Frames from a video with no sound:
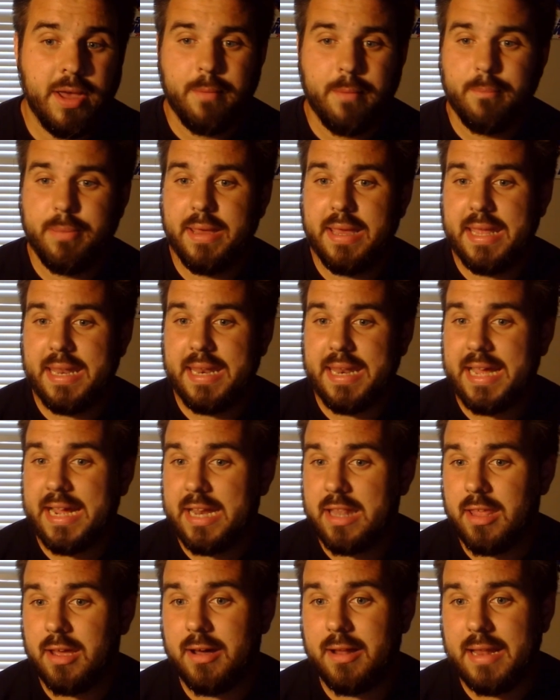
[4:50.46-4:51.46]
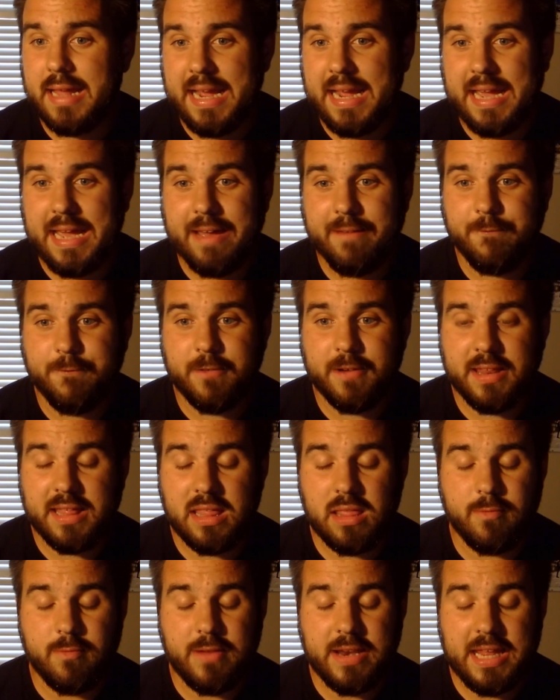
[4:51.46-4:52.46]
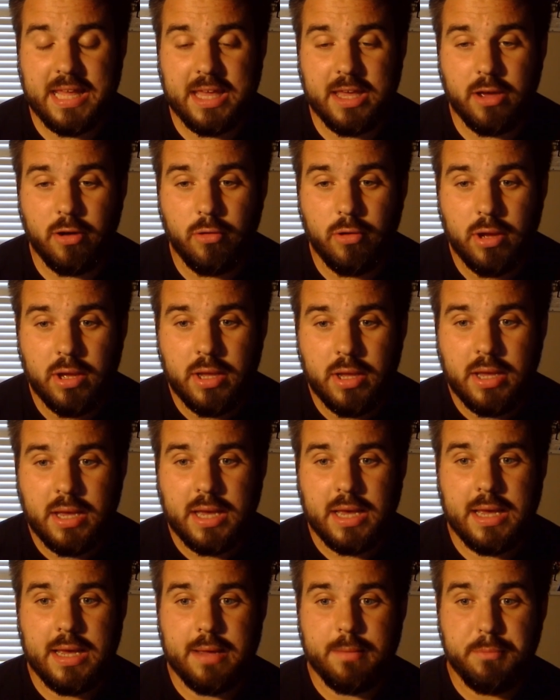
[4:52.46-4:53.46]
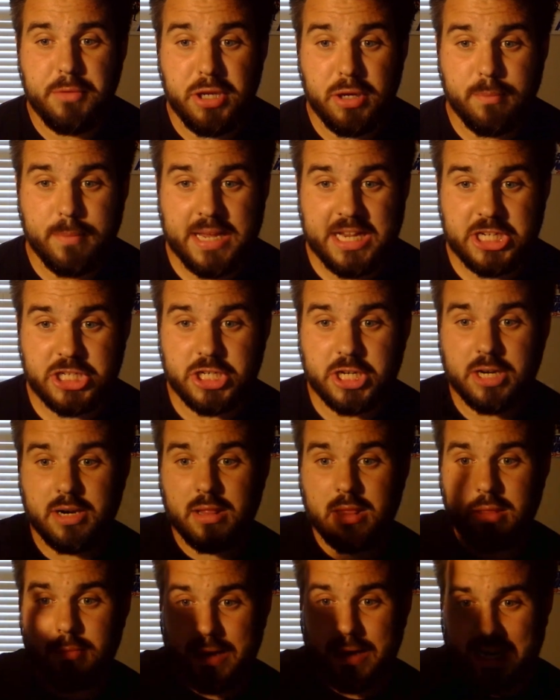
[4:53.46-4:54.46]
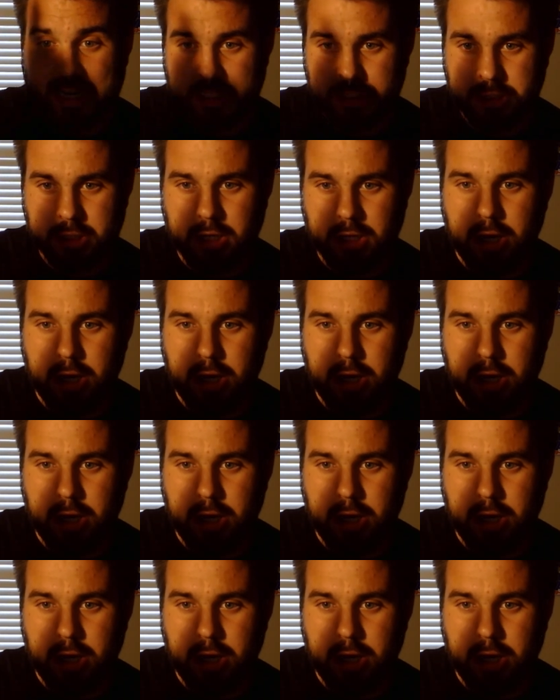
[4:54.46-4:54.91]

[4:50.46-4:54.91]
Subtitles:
But that's all I have for this video. Do make sure to smash